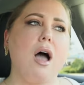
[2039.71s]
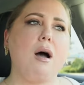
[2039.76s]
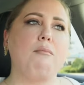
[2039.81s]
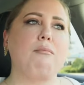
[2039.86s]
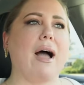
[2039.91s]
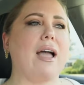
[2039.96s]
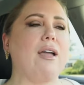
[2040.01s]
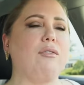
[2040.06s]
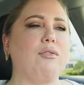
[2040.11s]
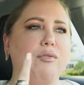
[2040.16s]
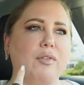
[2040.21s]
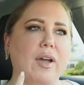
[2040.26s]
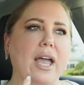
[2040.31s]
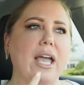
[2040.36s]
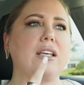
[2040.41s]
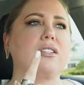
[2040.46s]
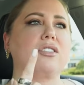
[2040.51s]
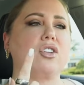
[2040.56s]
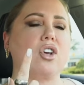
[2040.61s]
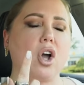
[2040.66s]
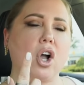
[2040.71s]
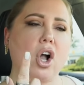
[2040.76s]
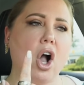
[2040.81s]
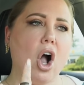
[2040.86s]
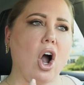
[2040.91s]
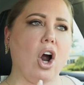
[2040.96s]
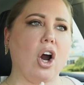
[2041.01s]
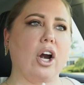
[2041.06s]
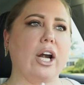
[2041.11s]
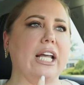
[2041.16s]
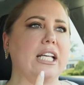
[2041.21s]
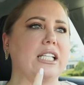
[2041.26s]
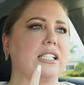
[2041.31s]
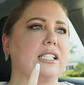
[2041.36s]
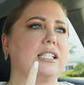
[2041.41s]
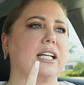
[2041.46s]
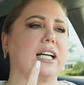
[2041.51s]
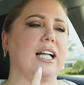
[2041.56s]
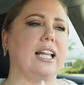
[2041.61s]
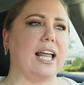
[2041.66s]
my face card is
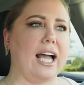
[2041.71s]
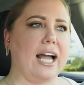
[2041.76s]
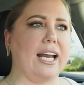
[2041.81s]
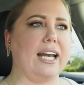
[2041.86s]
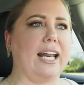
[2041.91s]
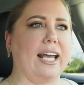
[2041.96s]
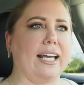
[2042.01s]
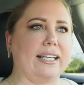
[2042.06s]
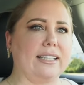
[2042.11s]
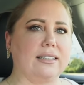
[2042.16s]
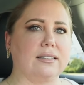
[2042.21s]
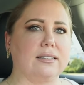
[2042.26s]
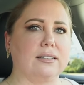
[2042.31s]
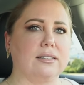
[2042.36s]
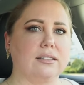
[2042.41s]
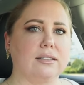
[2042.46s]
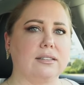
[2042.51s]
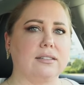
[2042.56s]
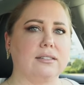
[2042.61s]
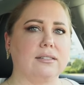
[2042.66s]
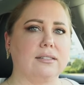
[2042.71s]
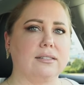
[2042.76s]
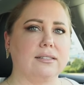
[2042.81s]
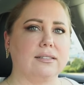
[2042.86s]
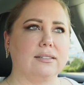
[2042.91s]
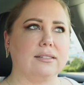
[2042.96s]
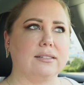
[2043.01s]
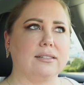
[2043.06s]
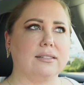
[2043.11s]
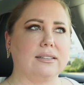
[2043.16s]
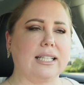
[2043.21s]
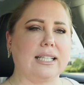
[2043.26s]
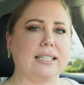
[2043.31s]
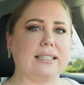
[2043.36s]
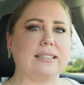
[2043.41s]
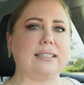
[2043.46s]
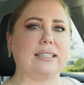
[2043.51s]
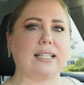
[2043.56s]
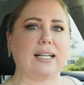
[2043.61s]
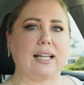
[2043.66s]
declining.
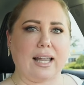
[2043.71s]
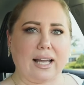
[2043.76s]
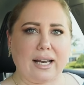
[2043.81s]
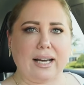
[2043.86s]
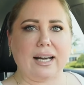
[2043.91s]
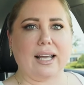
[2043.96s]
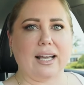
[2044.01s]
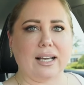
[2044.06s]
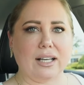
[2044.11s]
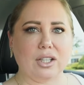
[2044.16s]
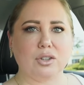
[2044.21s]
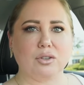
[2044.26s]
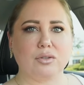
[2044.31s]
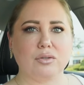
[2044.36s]
It's declining.